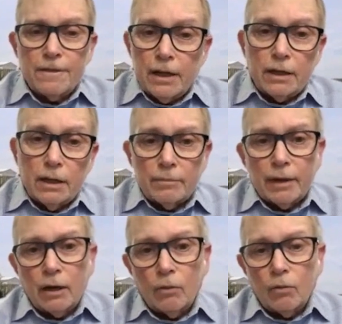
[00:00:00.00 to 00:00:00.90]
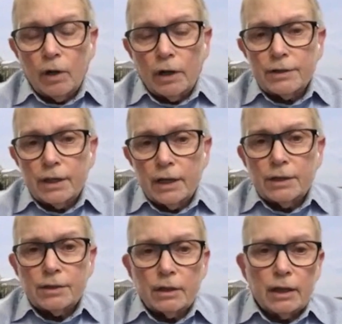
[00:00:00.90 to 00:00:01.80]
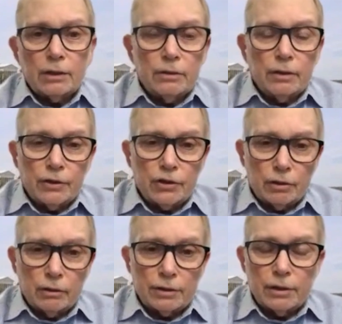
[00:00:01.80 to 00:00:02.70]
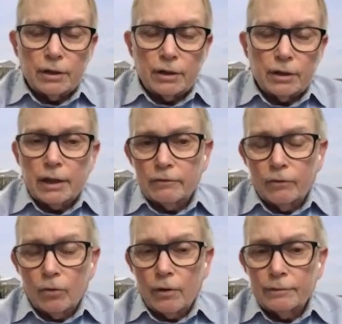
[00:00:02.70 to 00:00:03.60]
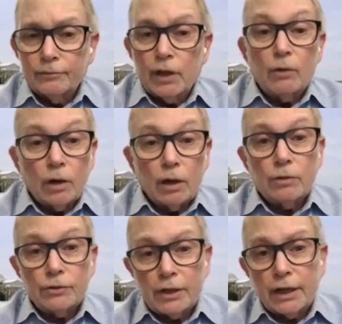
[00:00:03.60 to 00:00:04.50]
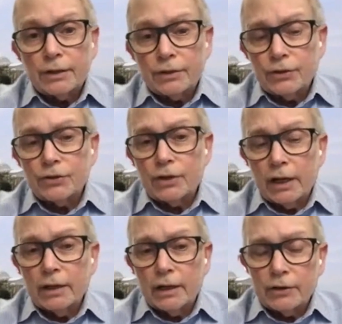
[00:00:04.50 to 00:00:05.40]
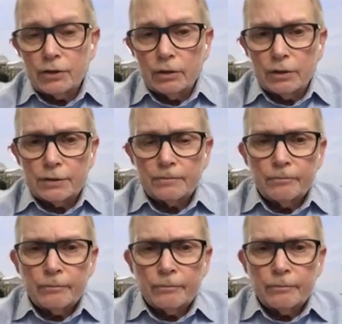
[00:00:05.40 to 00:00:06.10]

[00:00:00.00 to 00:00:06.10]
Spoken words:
thinking about what it takes to get good insurance that they can afford and what it will take to sustain that insurance.